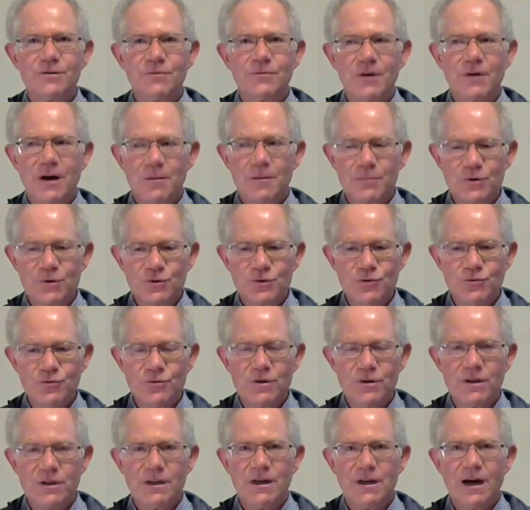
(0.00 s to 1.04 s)
of
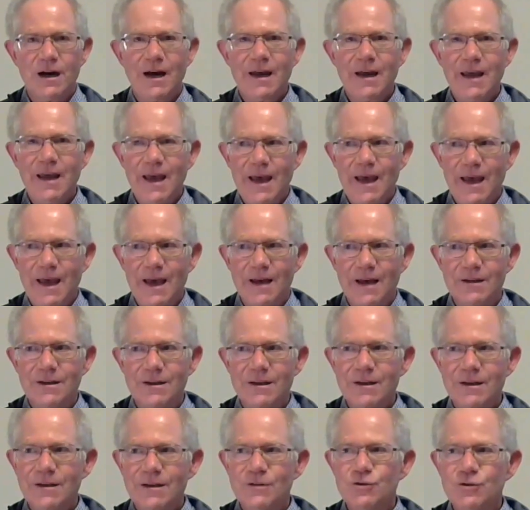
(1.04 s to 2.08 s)
opportunity I had
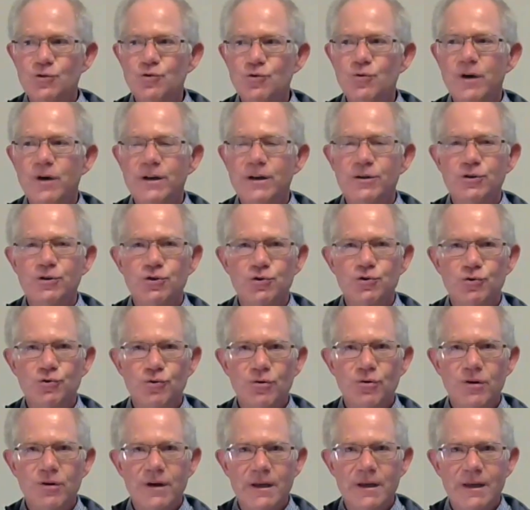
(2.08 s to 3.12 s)
to
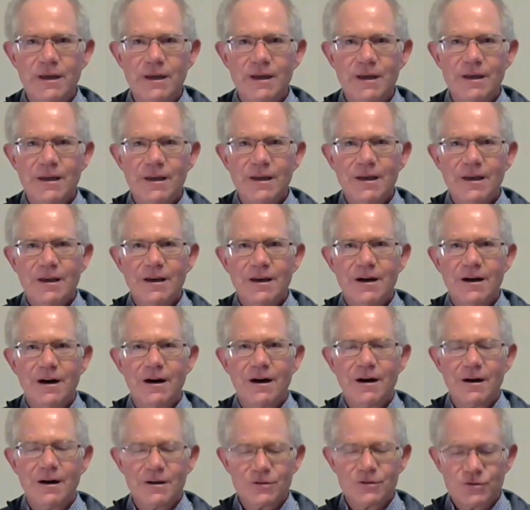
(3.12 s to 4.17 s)
enjoy
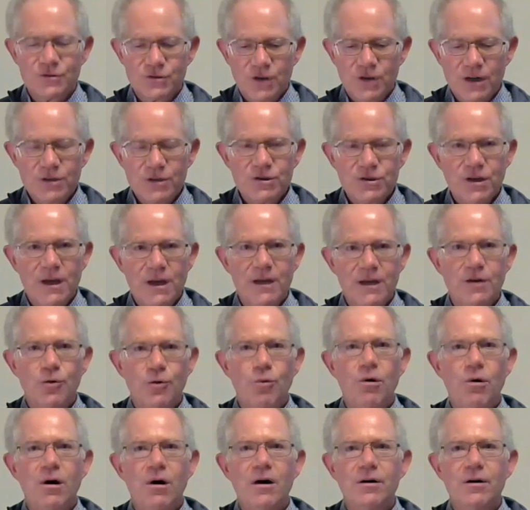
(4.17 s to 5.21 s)
such a
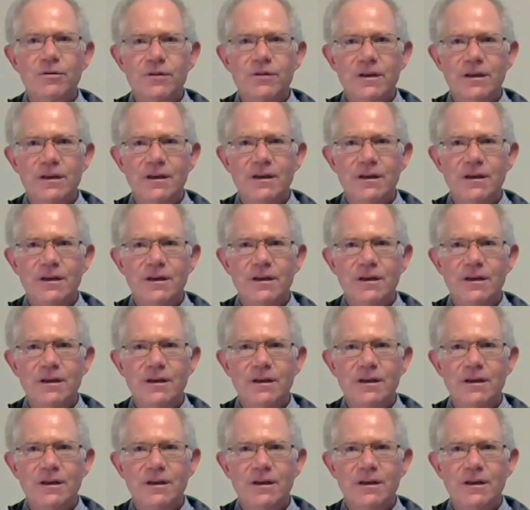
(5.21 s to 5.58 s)
quality